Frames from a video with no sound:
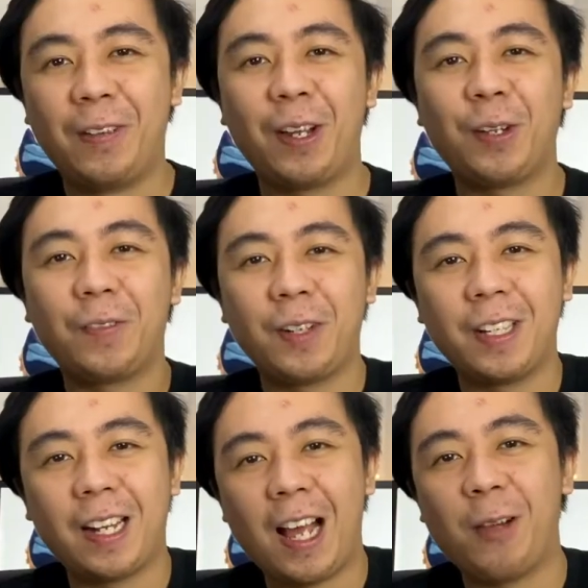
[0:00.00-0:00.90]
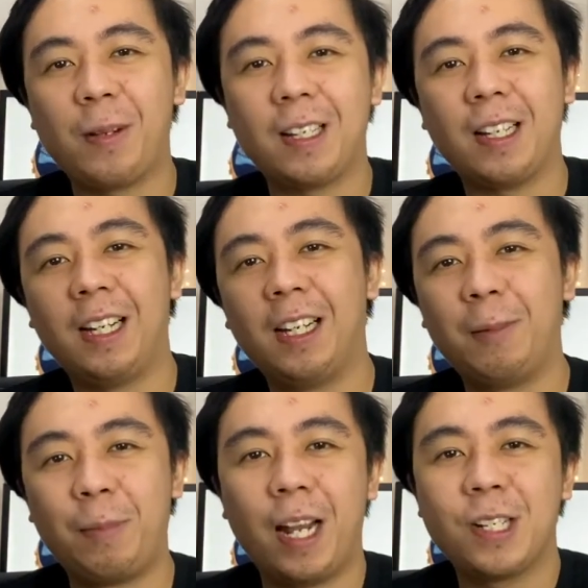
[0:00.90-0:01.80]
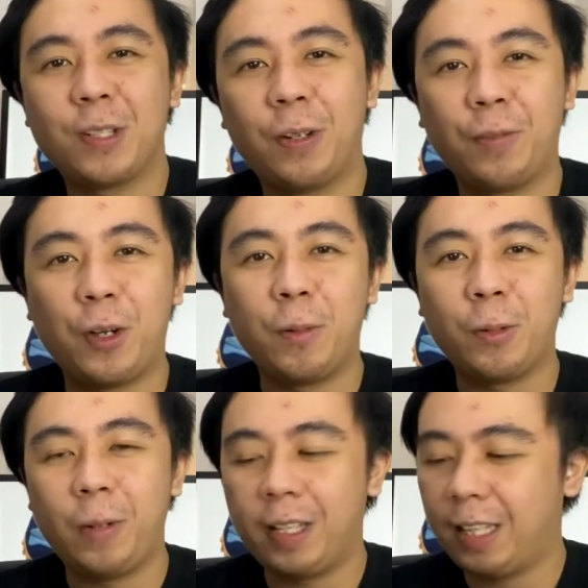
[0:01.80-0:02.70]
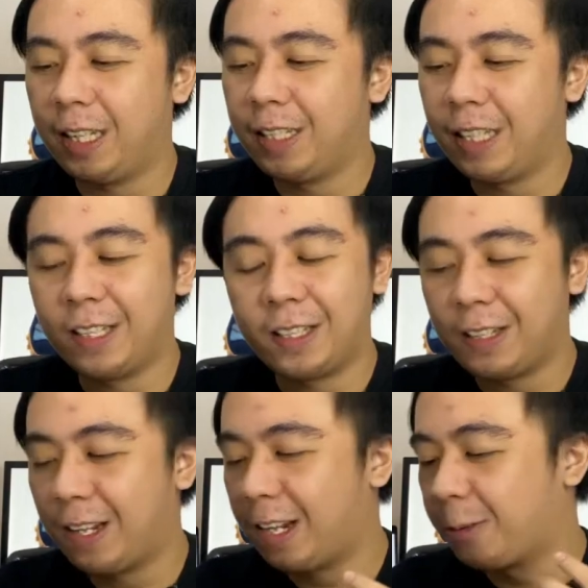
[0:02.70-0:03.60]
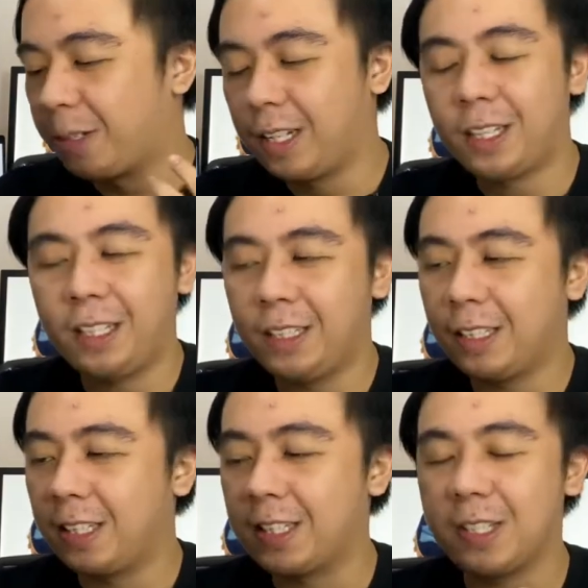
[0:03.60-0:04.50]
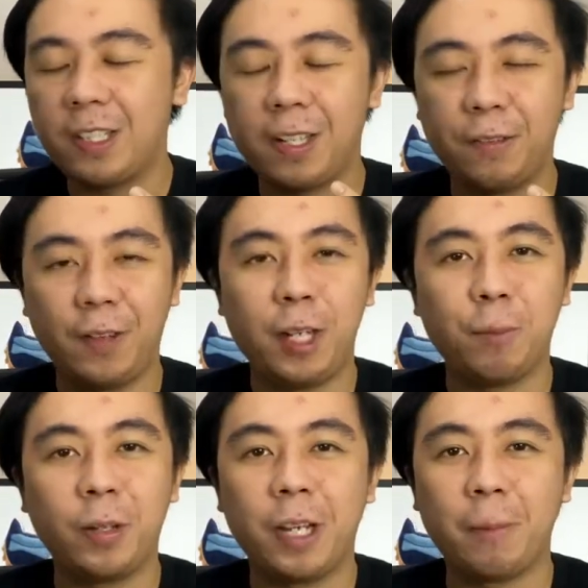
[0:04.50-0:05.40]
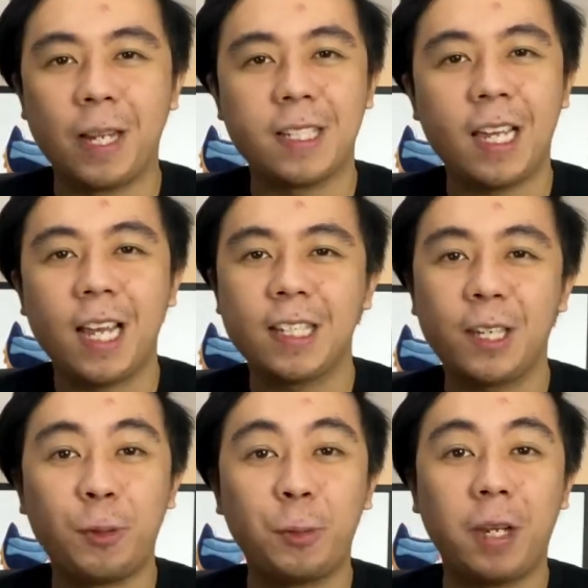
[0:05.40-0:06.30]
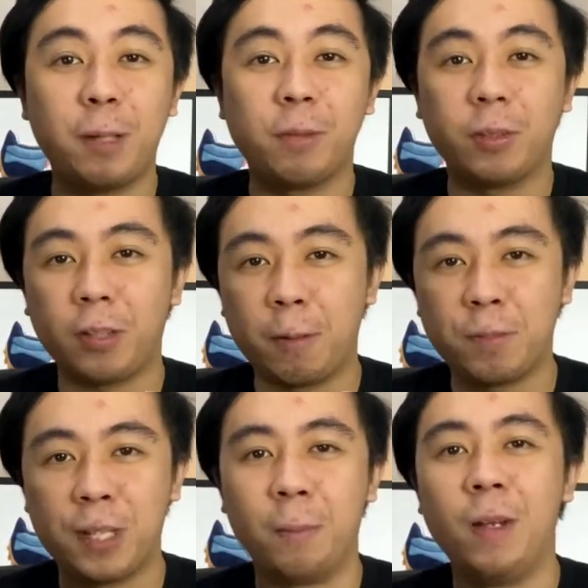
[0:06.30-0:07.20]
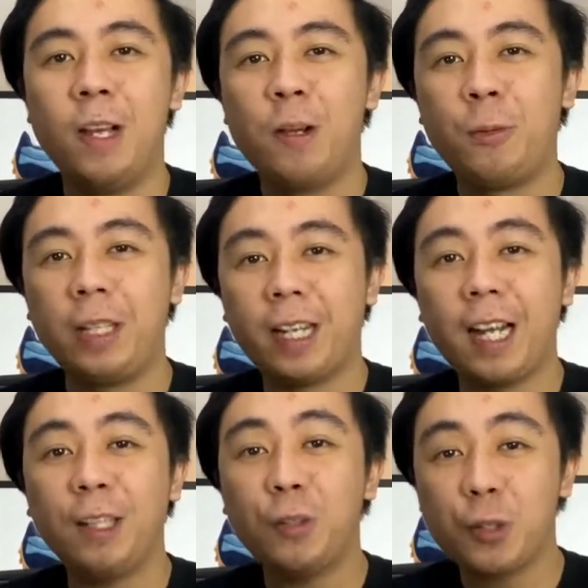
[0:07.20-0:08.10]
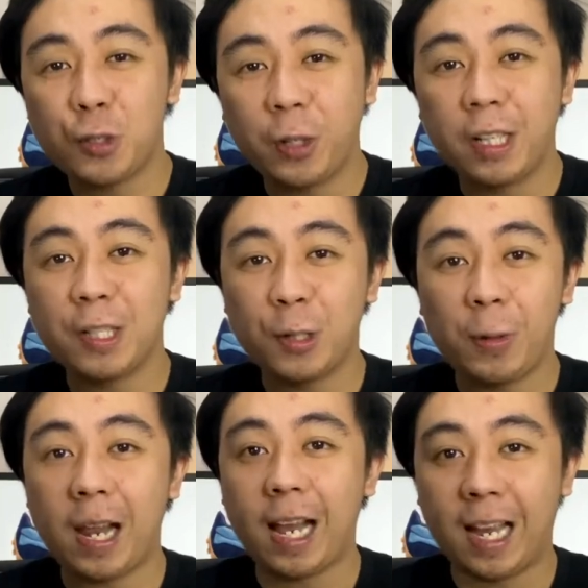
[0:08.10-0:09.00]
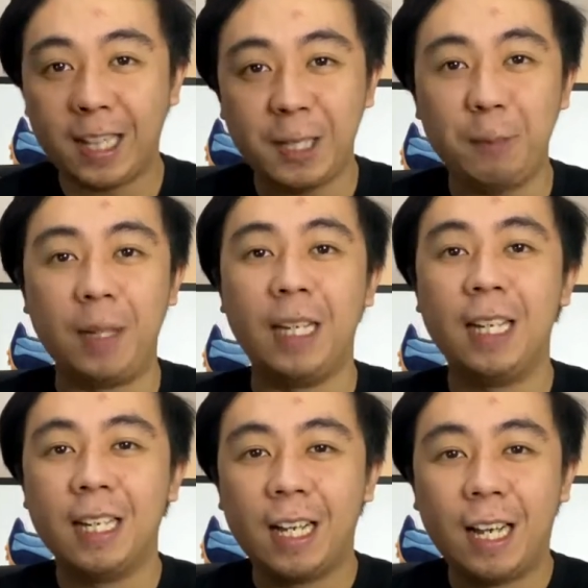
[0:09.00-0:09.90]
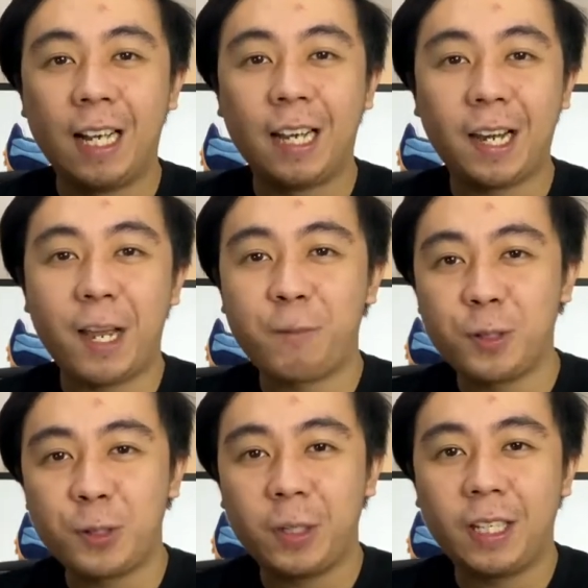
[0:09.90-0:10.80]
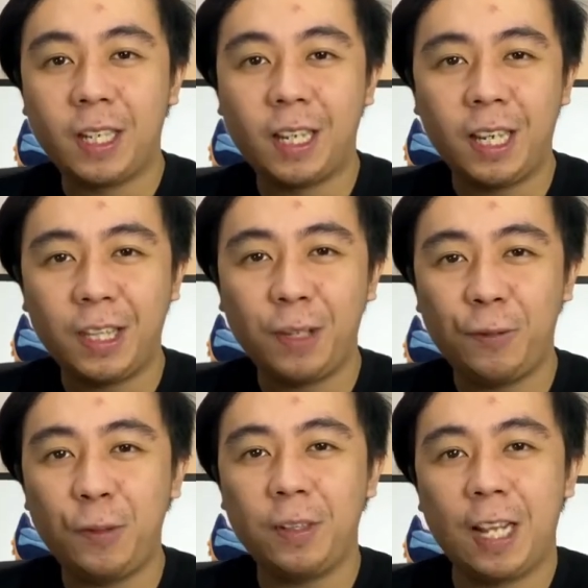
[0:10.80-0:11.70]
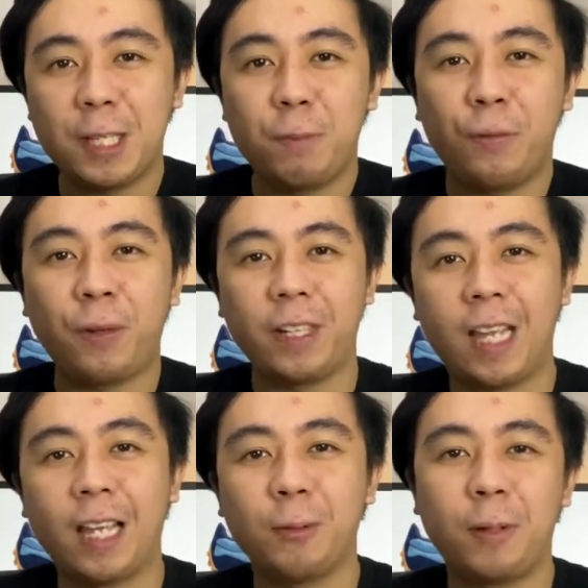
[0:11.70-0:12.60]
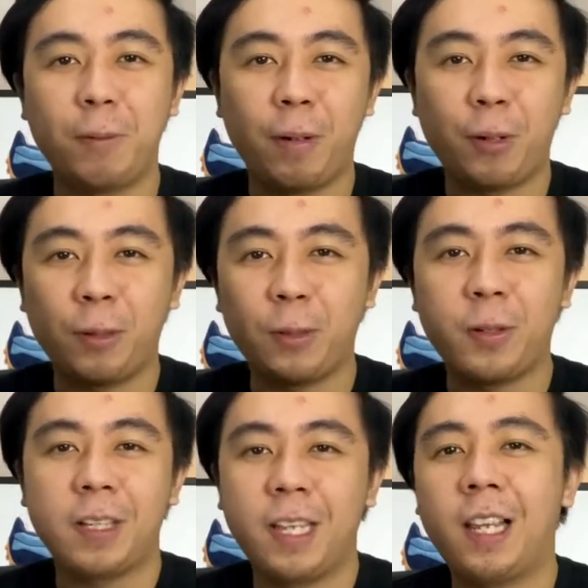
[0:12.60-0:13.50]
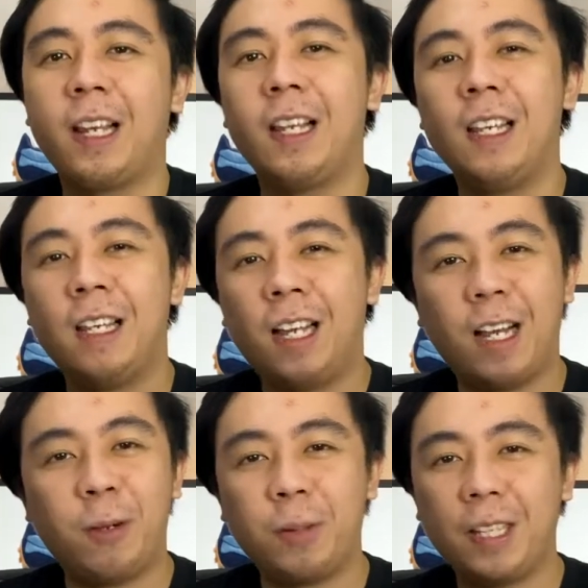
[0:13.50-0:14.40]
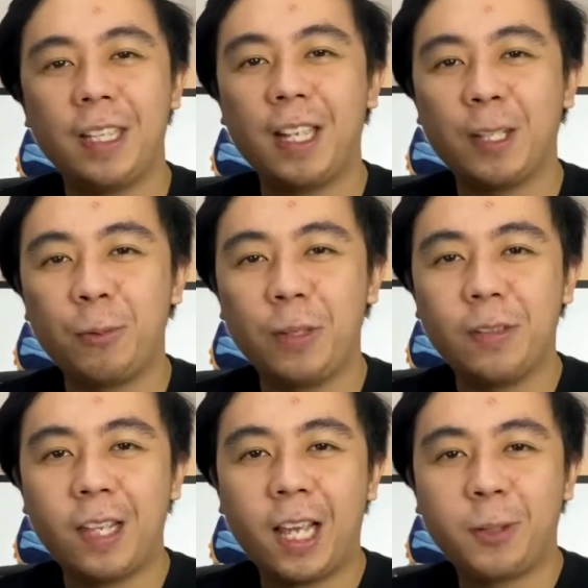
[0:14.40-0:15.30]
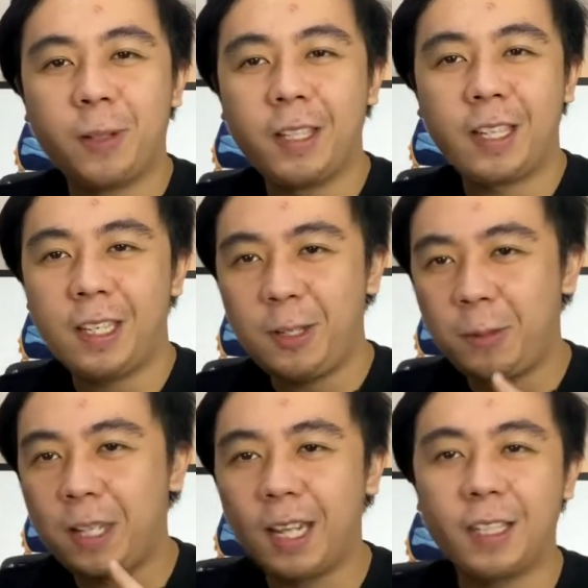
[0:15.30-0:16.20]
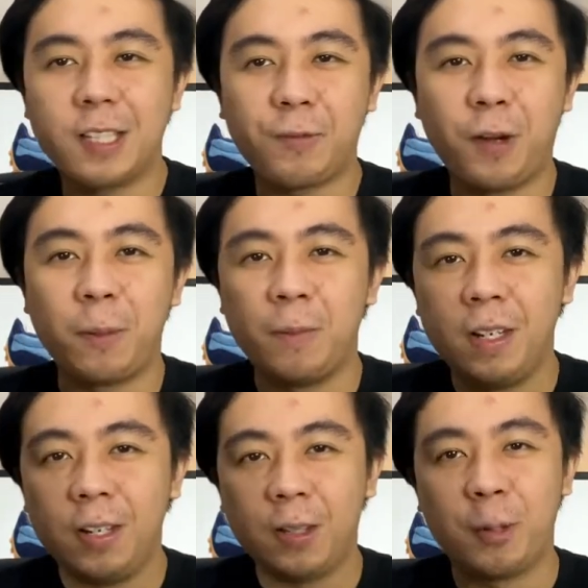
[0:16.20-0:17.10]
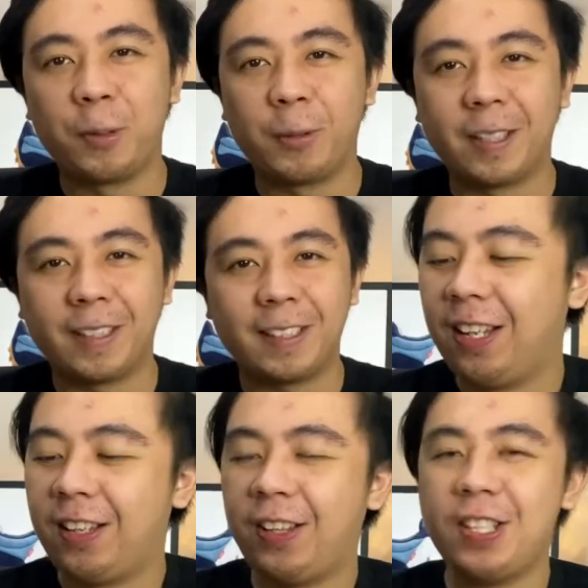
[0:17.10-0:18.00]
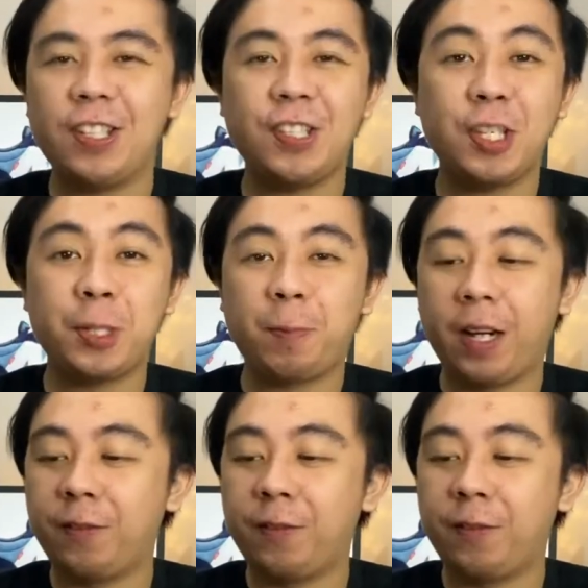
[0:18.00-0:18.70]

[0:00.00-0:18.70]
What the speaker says: fly over the Rockwell branch of Commonwealth, and then we're lucky that this is still available in my size and we were able to cup some. We tried to join Seoul Academy raffle during, I think, few days before that one, pero we took an L. We didn't get a win in that one. Luckily, we got this from Commonwealth. This is inspired from